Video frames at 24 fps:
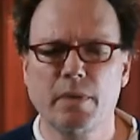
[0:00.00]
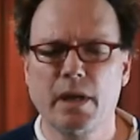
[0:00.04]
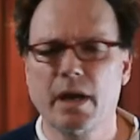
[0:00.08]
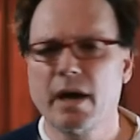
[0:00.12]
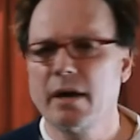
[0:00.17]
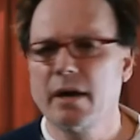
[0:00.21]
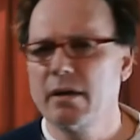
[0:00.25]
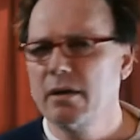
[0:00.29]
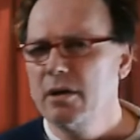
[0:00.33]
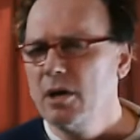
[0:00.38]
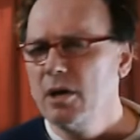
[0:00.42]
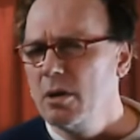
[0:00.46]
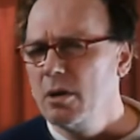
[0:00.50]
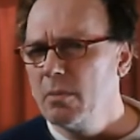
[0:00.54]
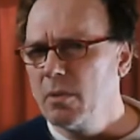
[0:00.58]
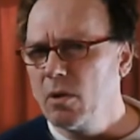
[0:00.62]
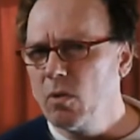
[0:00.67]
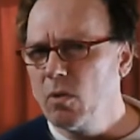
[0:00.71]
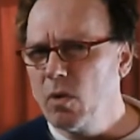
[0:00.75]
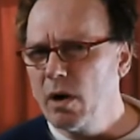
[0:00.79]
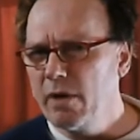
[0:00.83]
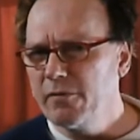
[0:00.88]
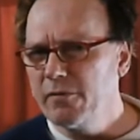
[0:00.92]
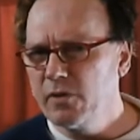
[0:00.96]
My
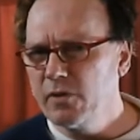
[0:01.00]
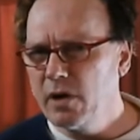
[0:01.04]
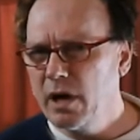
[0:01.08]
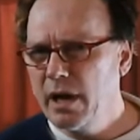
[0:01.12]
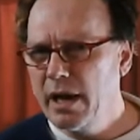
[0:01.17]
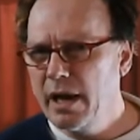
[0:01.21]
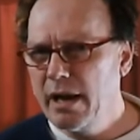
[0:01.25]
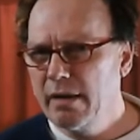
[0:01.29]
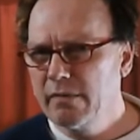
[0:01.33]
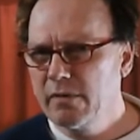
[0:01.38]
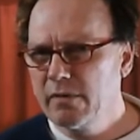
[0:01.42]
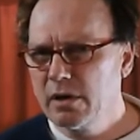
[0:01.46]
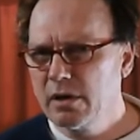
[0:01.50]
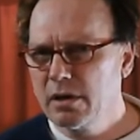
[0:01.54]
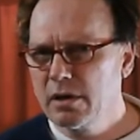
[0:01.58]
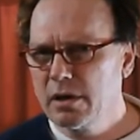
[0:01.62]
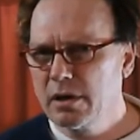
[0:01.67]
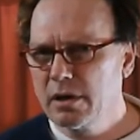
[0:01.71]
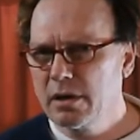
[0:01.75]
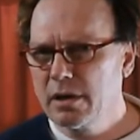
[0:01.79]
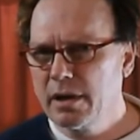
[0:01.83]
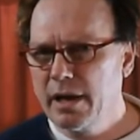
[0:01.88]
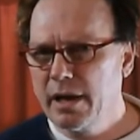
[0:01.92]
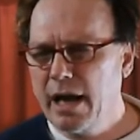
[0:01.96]
wife and I have
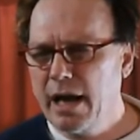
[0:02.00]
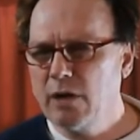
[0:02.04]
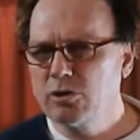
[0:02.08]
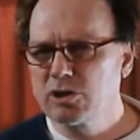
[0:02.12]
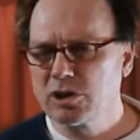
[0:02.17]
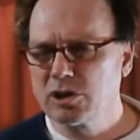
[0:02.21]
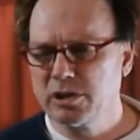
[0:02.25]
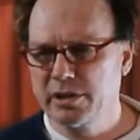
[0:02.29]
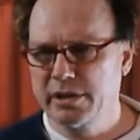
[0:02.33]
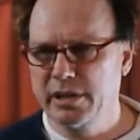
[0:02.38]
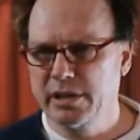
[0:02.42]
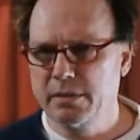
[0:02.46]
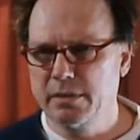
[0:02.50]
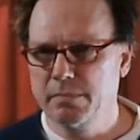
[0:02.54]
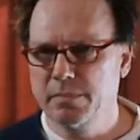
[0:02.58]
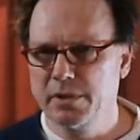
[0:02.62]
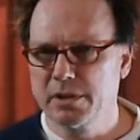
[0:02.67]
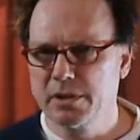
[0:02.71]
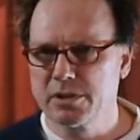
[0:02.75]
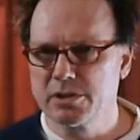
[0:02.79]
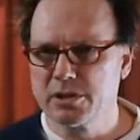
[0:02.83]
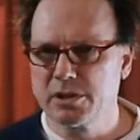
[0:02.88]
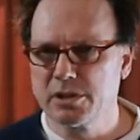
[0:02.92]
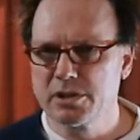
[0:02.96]
a house cleaning
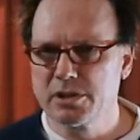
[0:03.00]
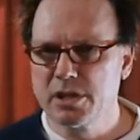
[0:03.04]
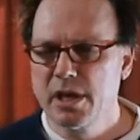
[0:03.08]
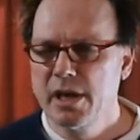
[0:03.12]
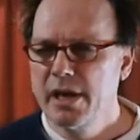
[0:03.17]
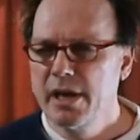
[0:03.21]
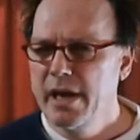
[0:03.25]
business,